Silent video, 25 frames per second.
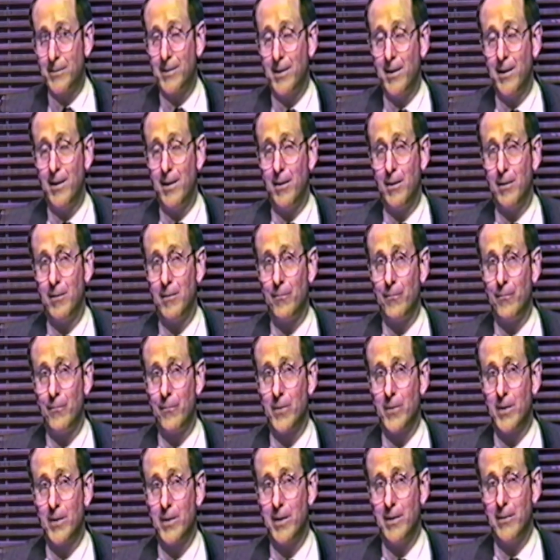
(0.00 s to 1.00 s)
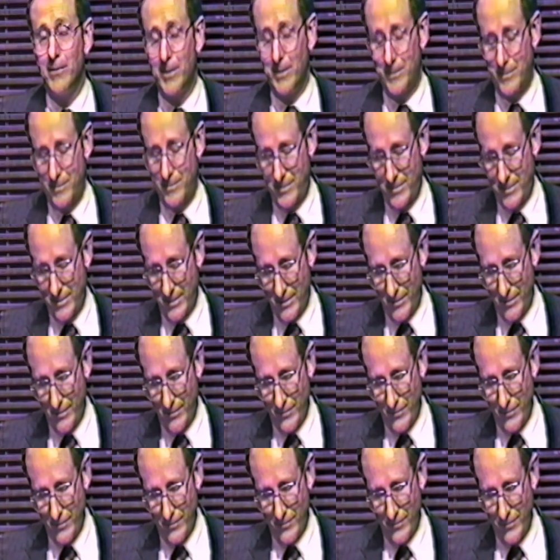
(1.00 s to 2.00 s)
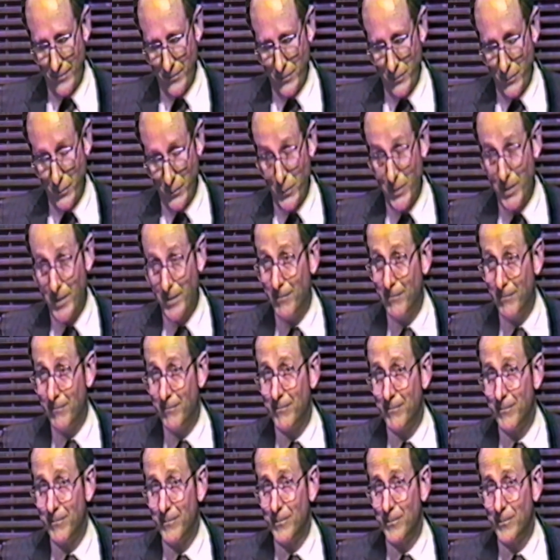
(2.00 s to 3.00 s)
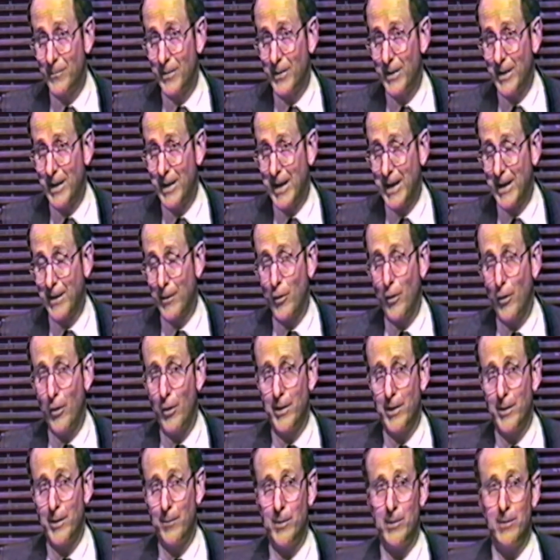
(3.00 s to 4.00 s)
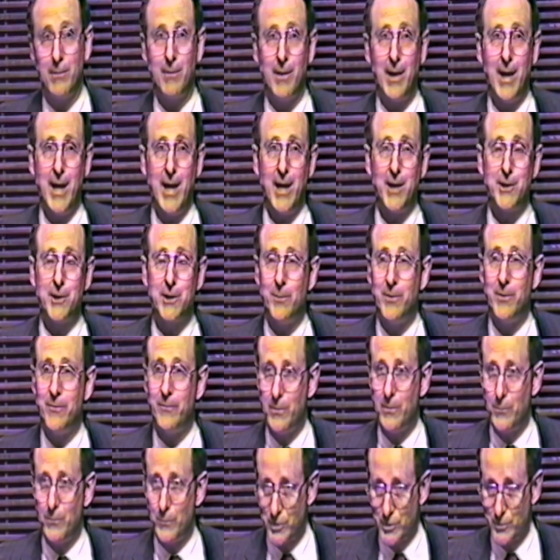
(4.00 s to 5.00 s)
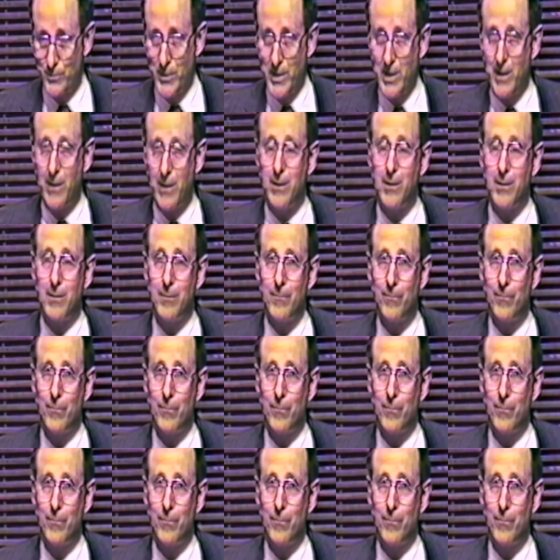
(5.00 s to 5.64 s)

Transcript: to tell that uh, when I called him and asked him if he would speak,